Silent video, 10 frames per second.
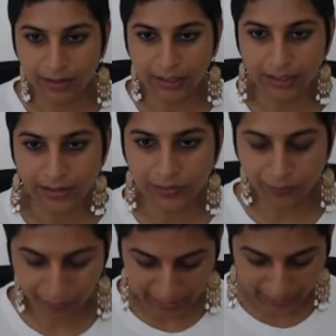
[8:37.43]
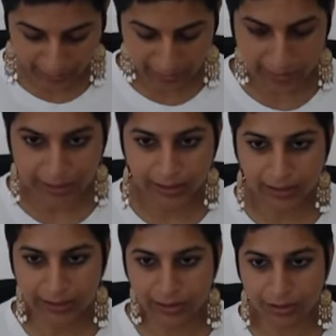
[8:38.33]
That is funny. The
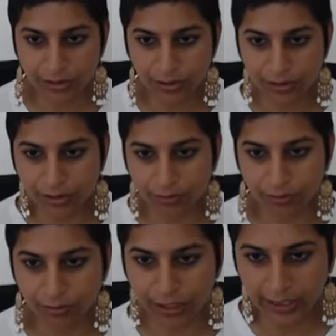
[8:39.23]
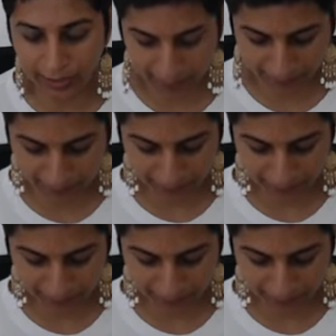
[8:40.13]
link did not show right.